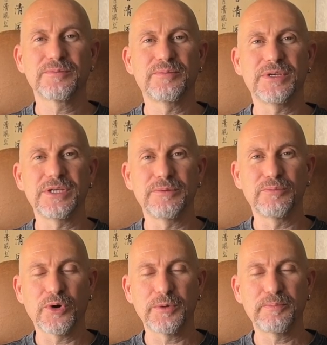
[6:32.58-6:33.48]
be
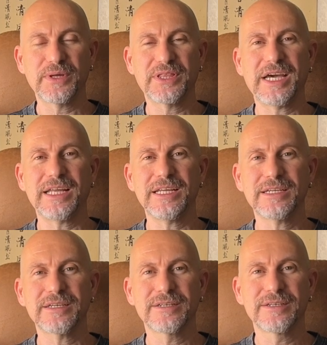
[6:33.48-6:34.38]
more empathetic,
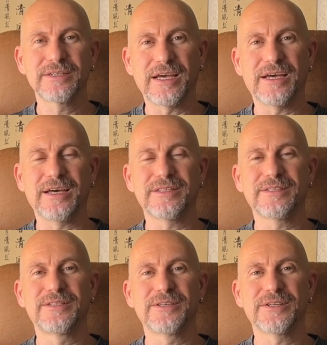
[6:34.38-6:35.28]

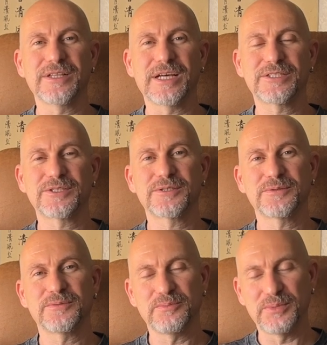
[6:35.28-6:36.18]
and let's
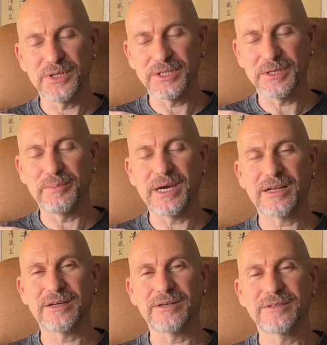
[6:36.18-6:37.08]
build a
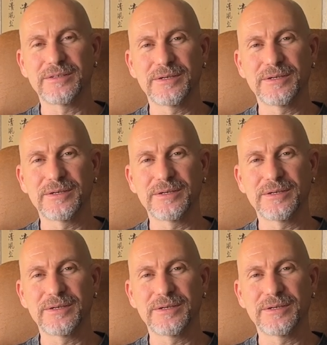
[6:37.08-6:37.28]
better